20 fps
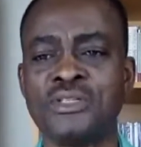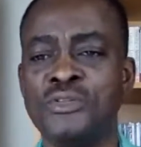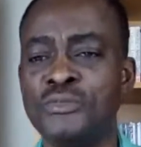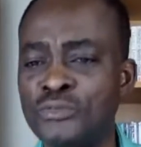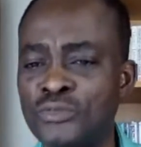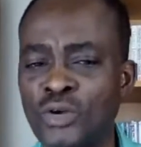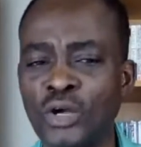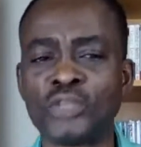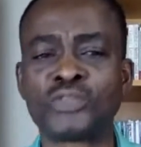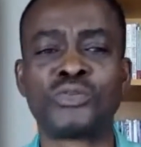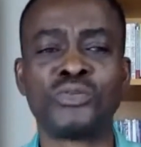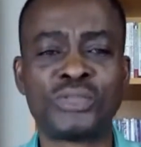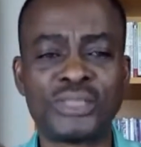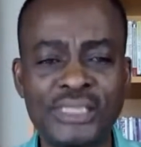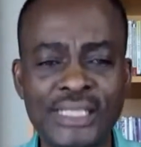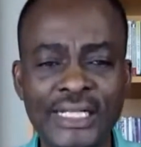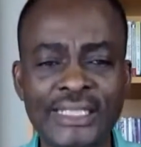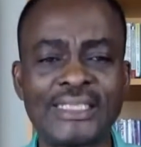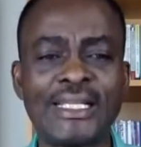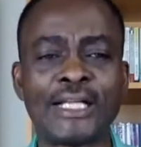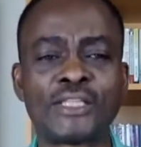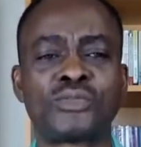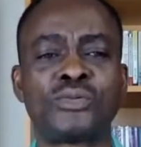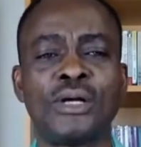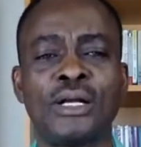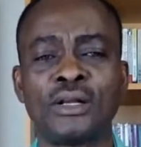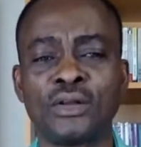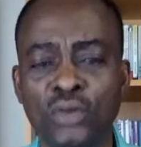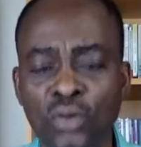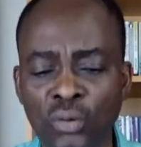You've got to take that to
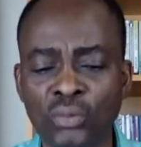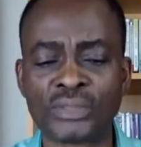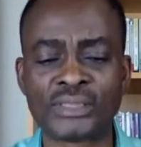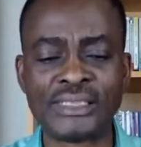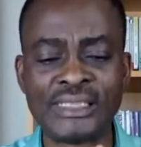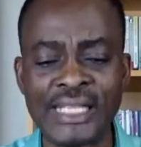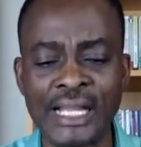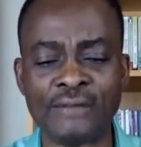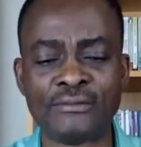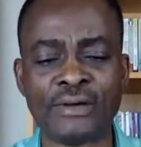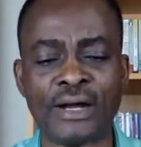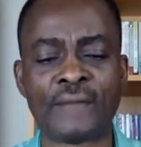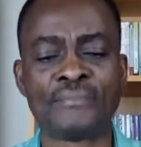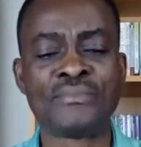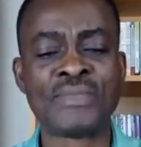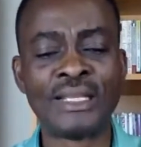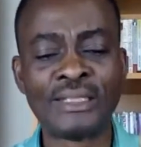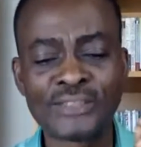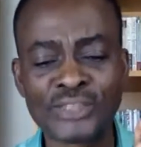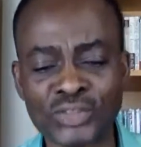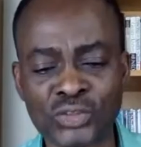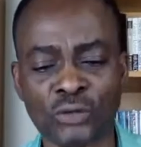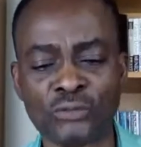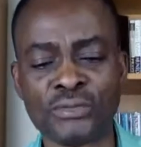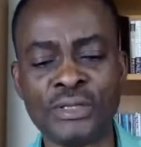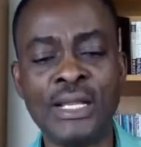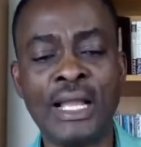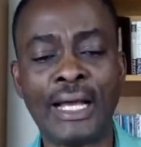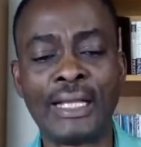heart. Growth never stops.